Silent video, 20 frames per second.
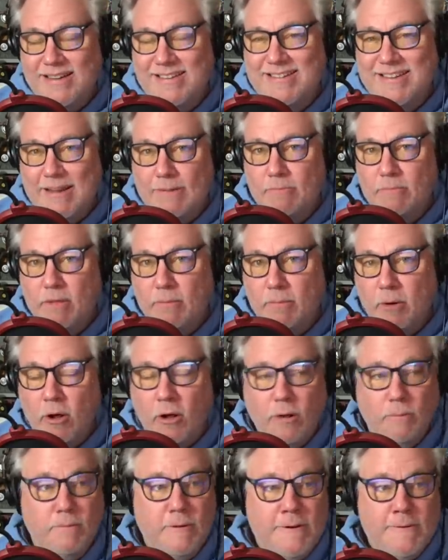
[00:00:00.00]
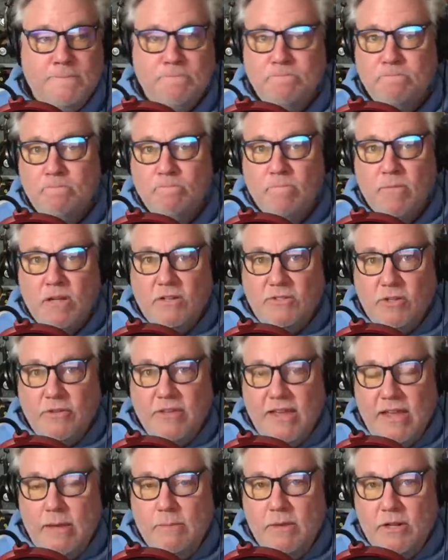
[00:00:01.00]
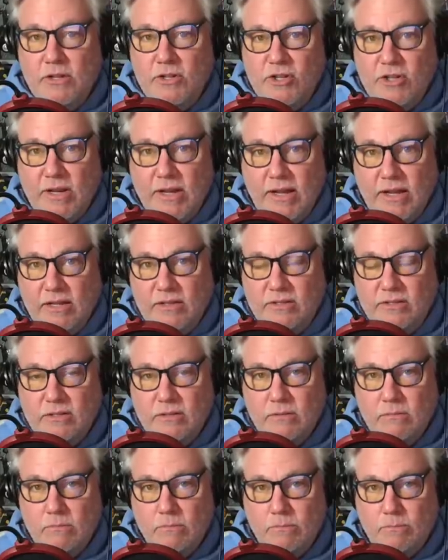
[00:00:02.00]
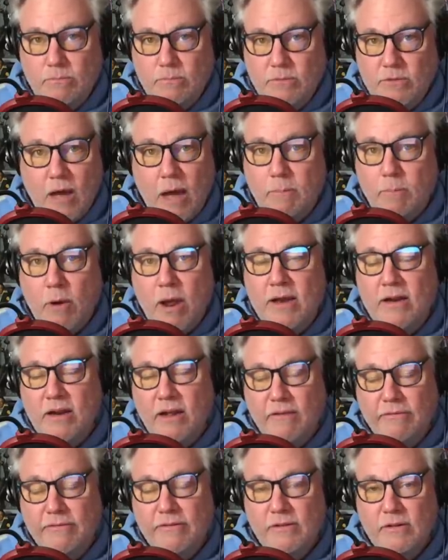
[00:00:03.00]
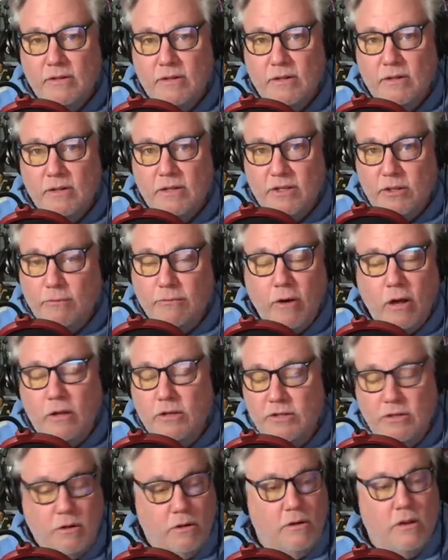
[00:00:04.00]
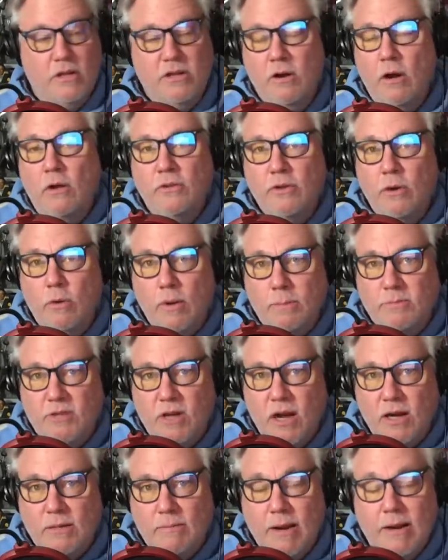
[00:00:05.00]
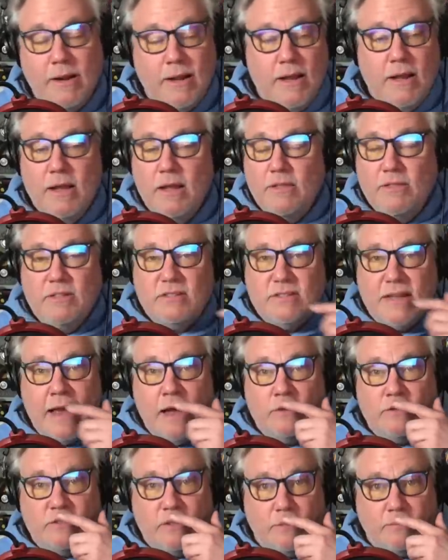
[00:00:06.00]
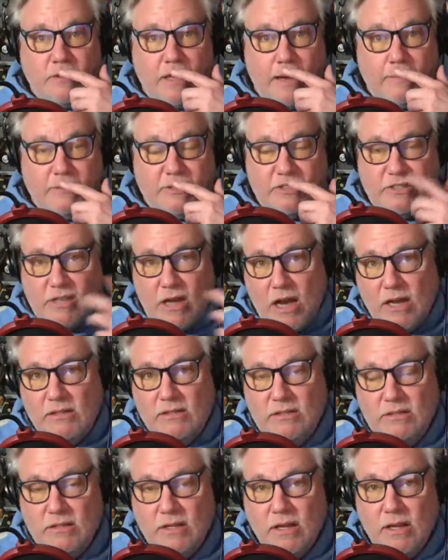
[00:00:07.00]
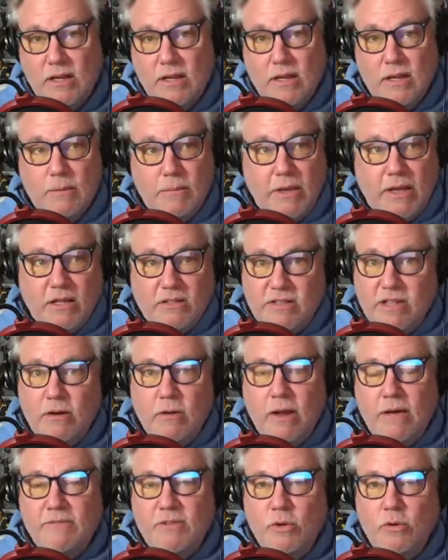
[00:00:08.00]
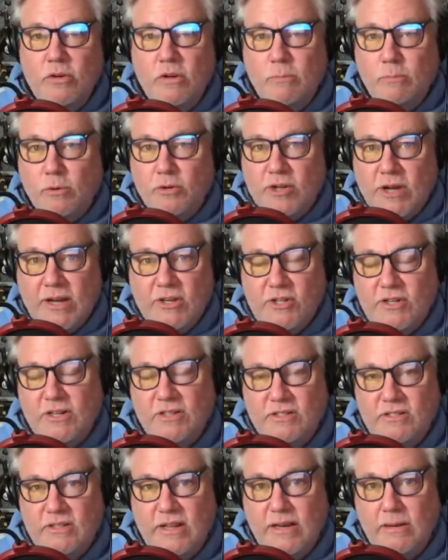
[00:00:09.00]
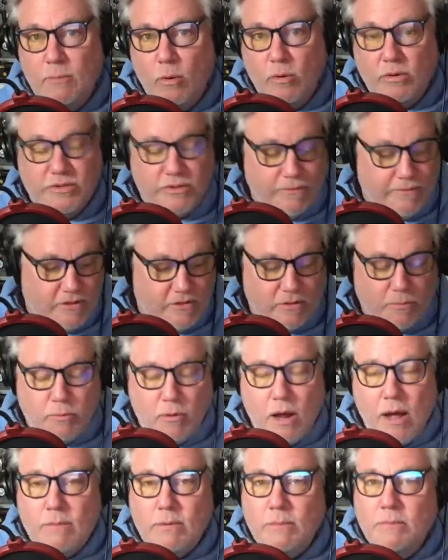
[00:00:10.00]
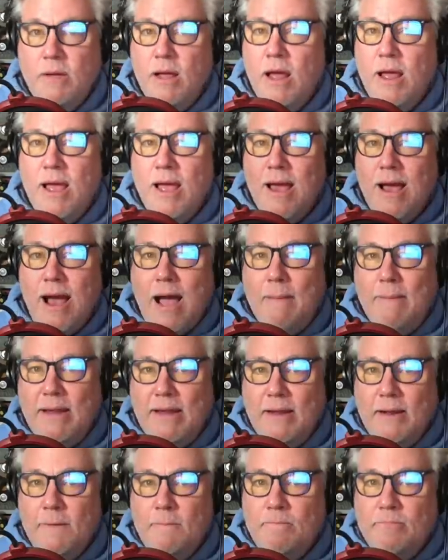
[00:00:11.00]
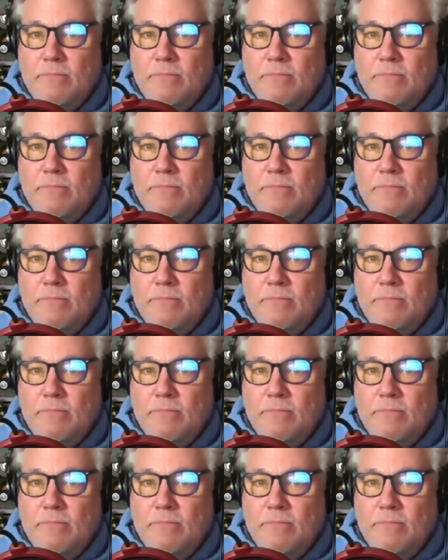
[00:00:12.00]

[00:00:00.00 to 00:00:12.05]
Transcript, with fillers: dim the bulb. So the image is not bright enough. You all know what I'm talking about. The sound sometimes sucks because they don't have union projectionists anymore. So if there's a problem, I mean,